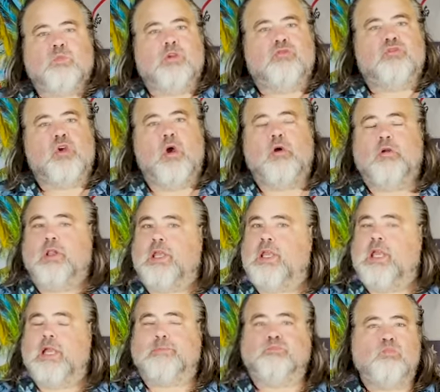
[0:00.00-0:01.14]
You totally
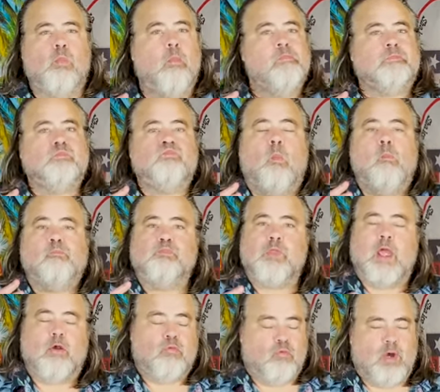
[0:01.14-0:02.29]
get
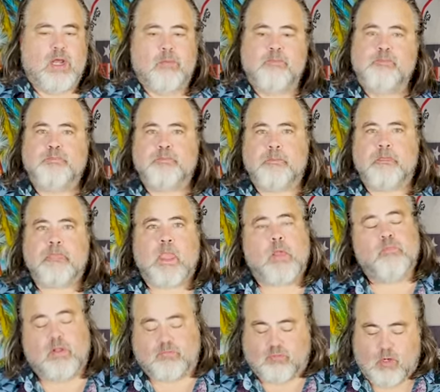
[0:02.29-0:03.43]
that rub
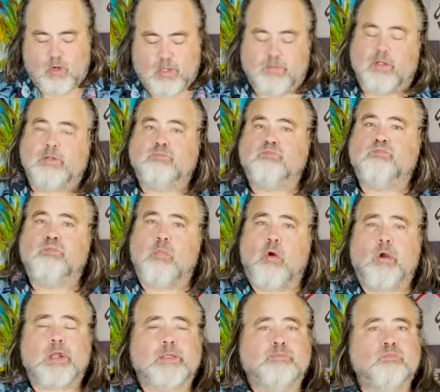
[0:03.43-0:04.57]
that's on the
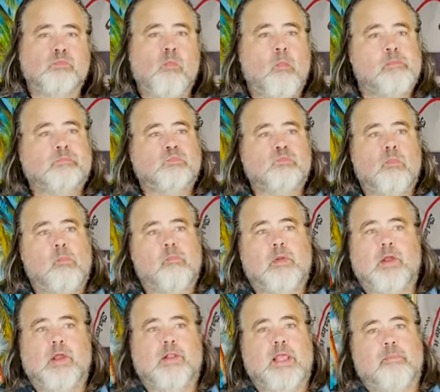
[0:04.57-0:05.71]
pork
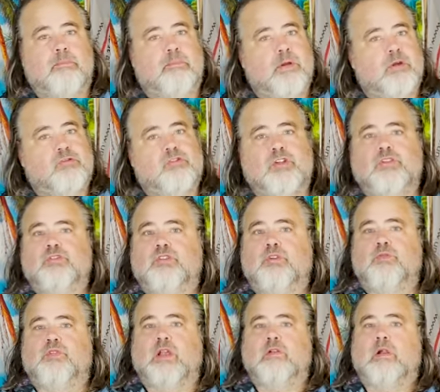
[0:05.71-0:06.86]
and that beer cheese
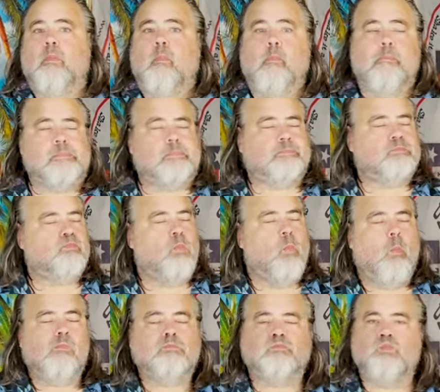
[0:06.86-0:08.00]
soup flavor. Mm.
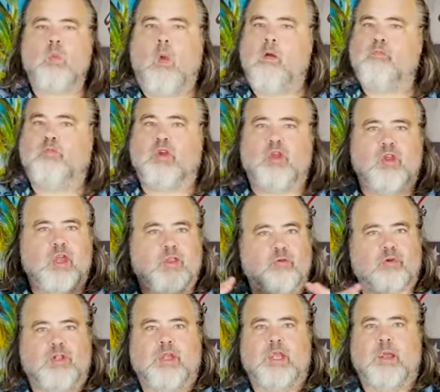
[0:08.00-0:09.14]
Um, together,
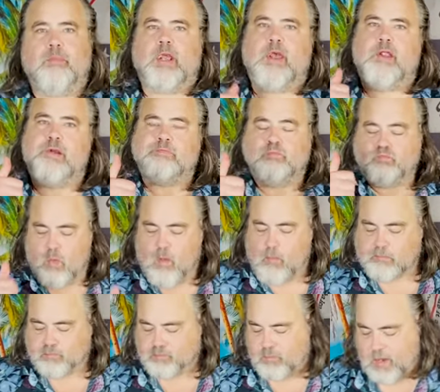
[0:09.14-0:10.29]
when they come together,
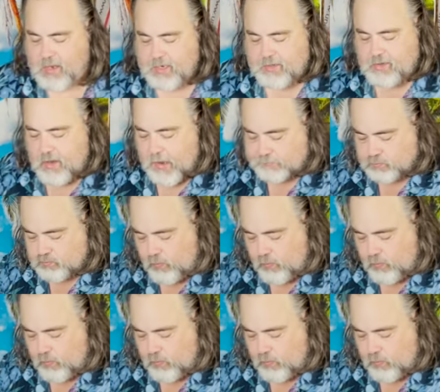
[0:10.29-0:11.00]
heck yeah.